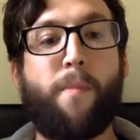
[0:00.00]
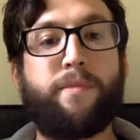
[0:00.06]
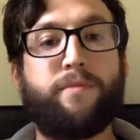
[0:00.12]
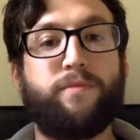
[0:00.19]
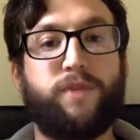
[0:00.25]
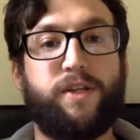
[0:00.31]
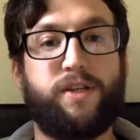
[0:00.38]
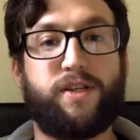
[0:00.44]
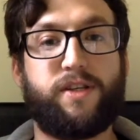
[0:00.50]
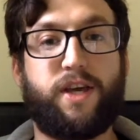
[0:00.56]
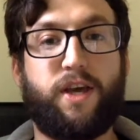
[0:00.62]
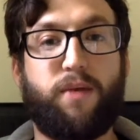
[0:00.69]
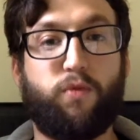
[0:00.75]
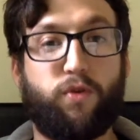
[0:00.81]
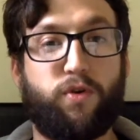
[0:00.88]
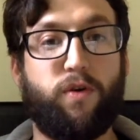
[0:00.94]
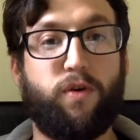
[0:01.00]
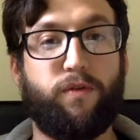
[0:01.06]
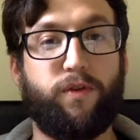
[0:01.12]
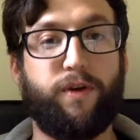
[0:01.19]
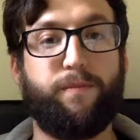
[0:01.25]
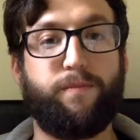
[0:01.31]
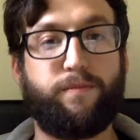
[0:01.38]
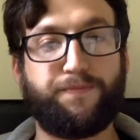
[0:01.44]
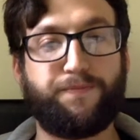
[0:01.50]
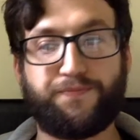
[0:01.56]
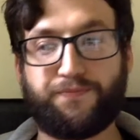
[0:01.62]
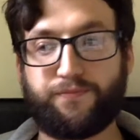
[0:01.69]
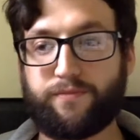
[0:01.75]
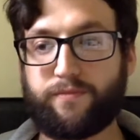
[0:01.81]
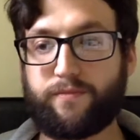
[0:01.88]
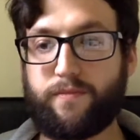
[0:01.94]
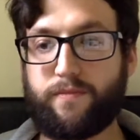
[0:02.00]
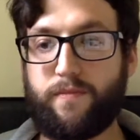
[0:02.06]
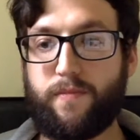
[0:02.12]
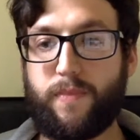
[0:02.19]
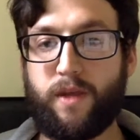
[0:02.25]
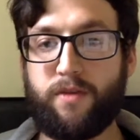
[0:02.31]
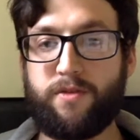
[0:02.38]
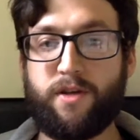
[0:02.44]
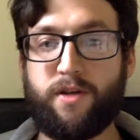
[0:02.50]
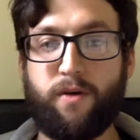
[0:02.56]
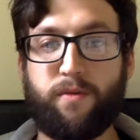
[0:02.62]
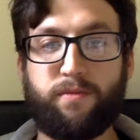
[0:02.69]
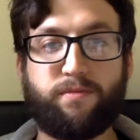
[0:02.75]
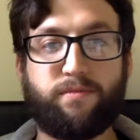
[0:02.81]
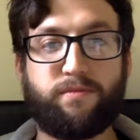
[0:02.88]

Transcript: We need to keep recovering. So